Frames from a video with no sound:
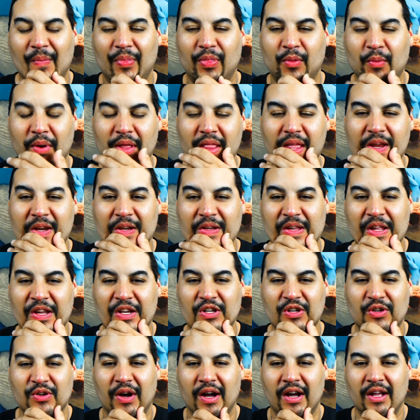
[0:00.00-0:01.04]
the way they, they
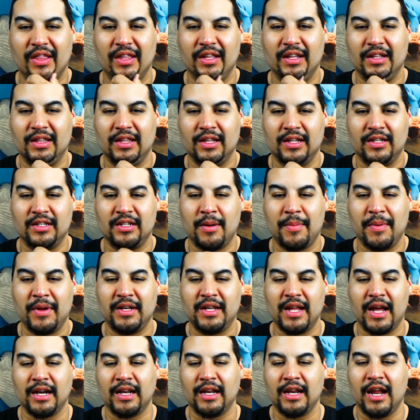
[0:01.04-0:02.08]
show how the, the zombie
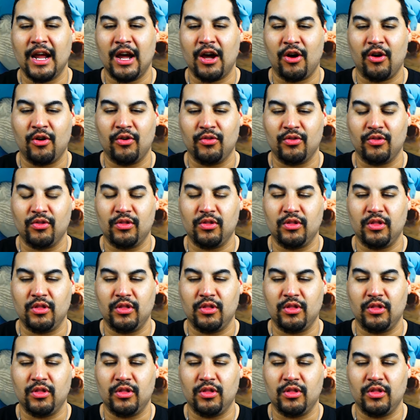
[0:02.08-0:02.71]
attacked and how